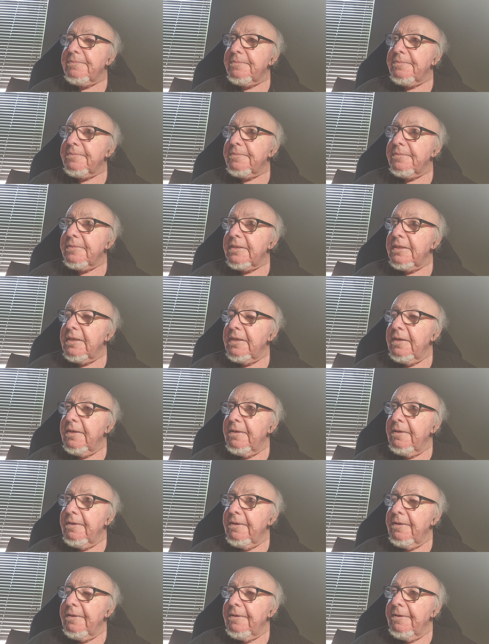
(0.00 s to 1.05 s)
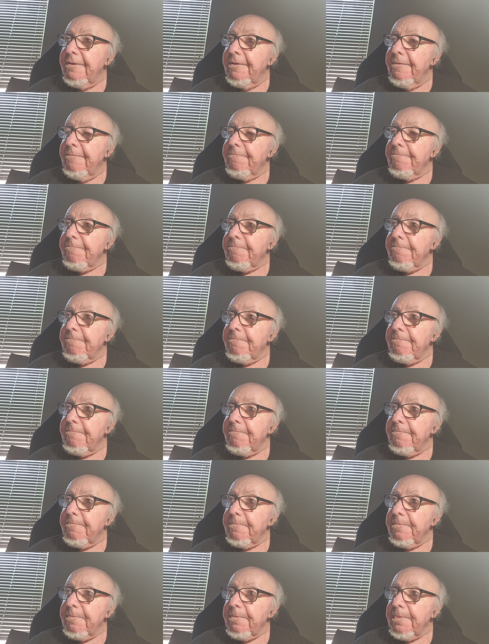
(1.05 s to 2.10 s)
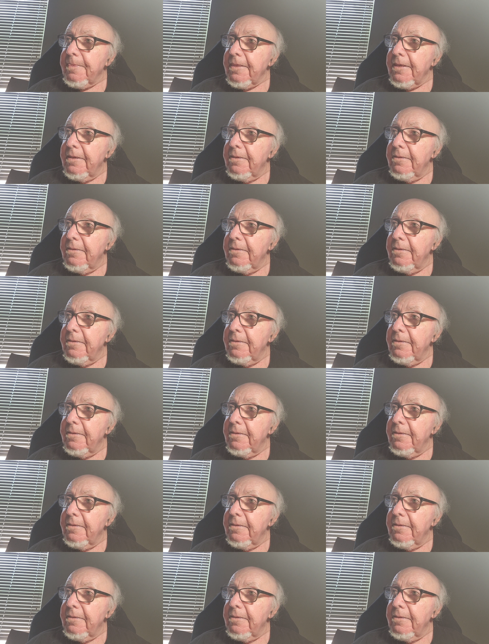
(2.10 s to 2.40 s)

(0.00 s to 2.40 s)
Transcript: (no one is talking)